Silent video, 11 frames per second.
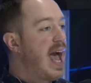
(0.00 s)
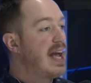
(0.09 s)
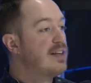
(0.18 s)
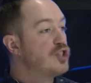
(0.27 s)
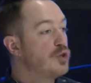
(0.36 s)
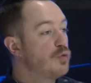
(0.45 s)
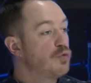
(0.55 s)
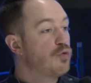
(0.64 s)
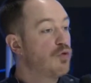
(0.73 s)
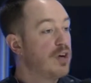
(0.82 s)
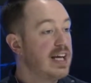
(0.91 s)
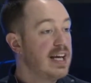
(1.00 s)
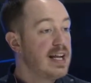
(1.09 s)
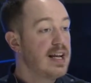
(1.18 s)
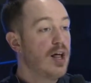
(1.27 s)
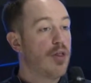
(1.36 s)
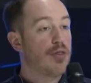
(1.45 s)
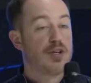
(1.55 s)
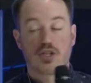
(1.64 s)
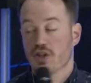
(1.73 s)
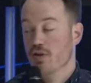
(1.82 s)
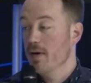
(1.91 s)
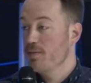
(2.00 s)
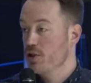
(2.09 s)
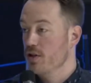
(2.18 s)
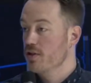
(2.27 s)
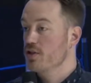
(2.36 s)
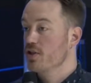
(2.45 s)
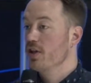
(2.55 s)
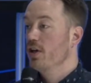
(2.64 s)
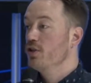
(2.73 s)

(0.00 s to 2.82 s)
and to read the scriptures